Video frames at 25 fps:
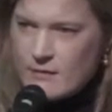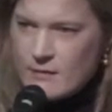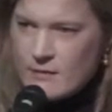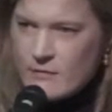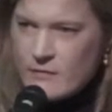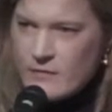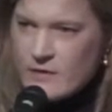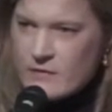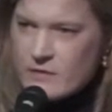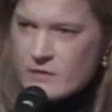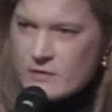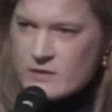
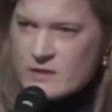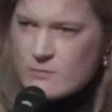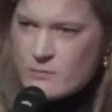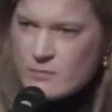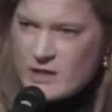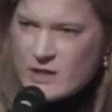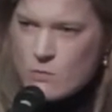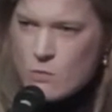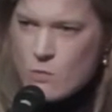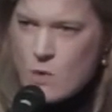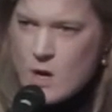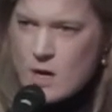that there's a big
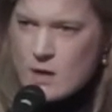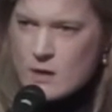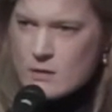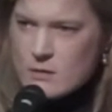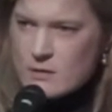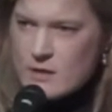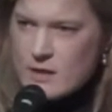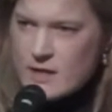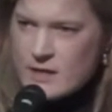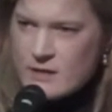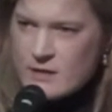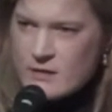water
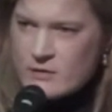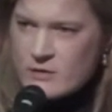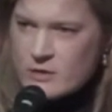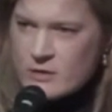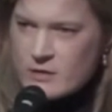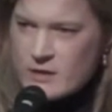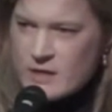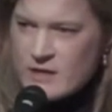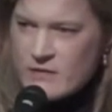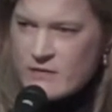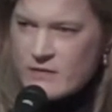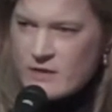line
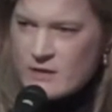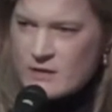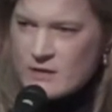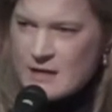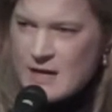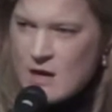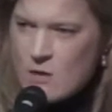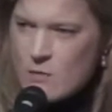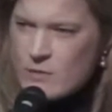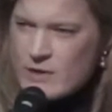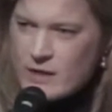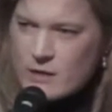underneath it, and
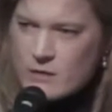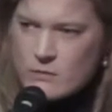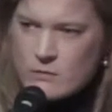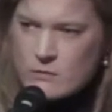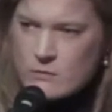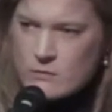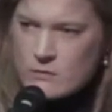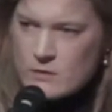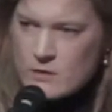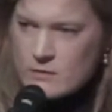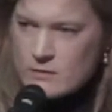now we can no